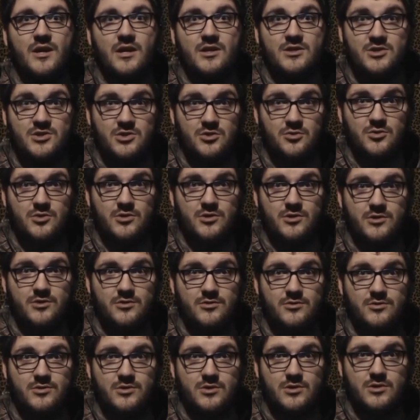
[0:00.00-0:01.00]
We got sewer
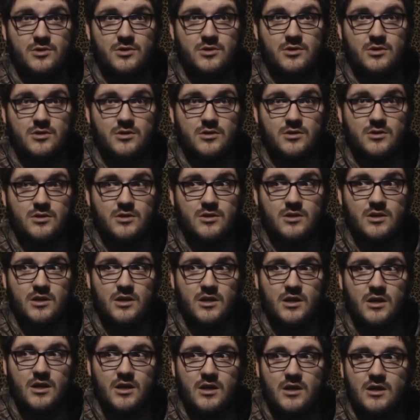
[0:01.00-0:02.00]
lagoons.
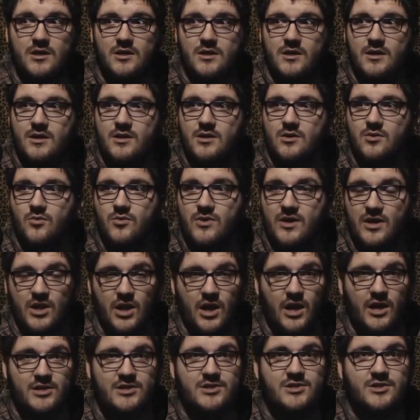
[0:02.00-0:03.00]
We
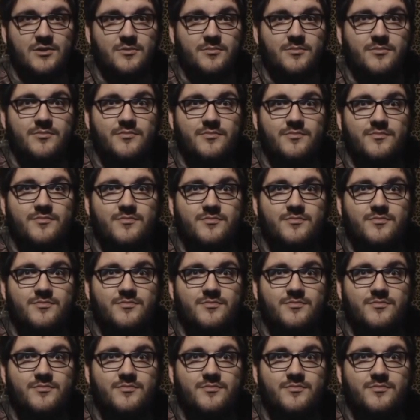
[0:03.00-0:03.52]
lost them.